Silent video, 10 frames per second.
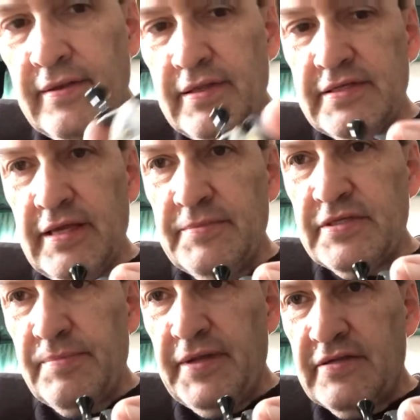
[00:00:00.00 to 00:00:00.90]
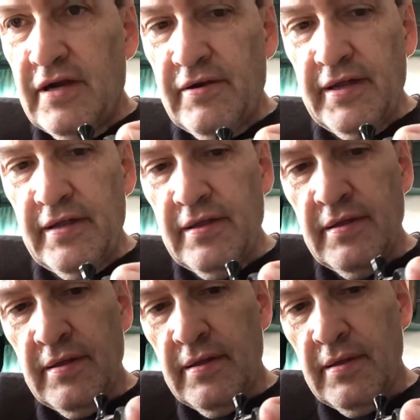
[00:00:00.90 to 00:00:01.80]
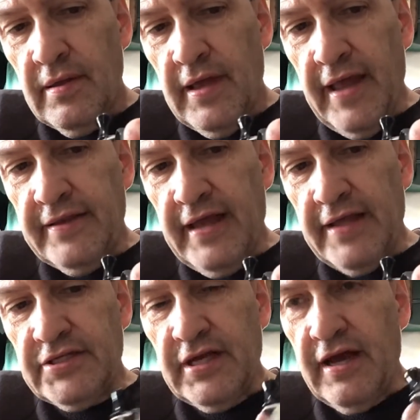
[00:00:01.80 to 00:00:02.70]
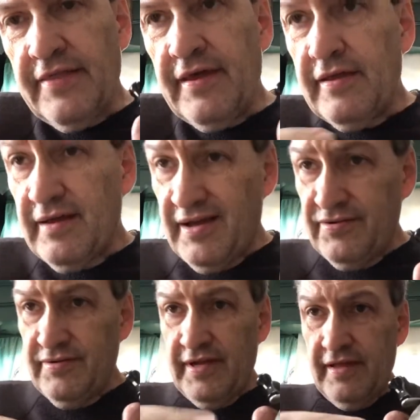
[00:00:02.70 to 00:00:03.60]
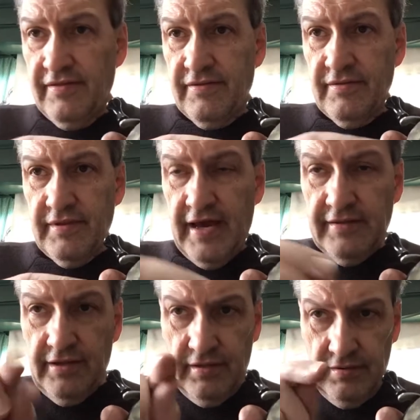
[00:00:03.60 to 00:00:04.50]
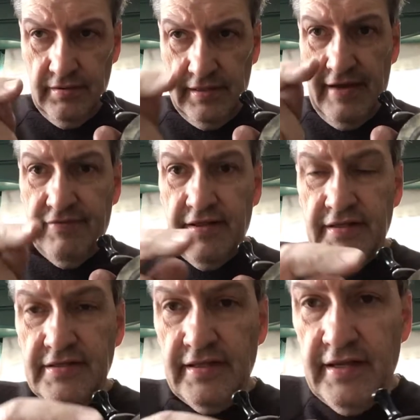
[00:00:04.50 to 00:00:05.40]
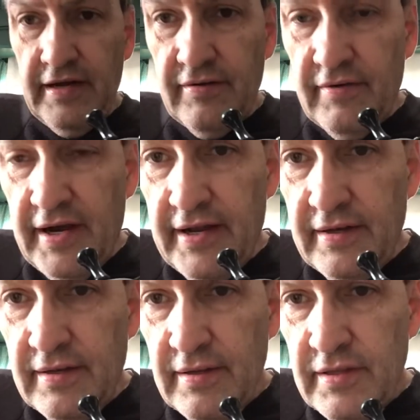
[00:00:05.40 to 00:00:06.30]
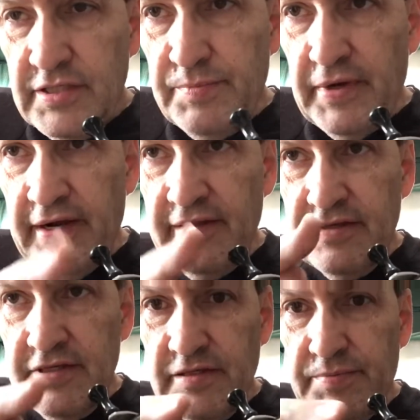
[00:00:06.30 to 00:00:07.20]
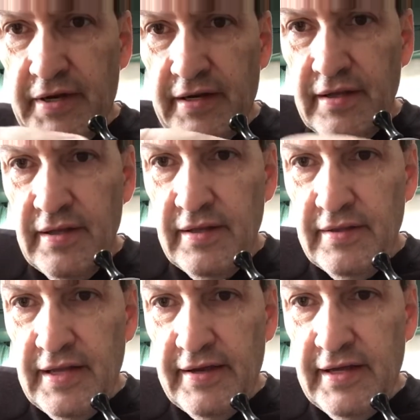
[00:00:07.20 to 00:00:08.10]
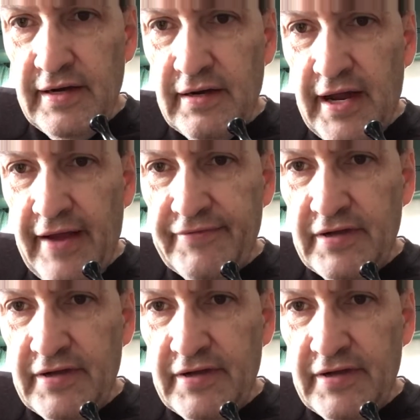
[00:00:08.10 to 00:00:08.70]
It seems to be turning and catching on the underneath. That little lever that's in there, right? Spring, there's a spring. Now here, I have to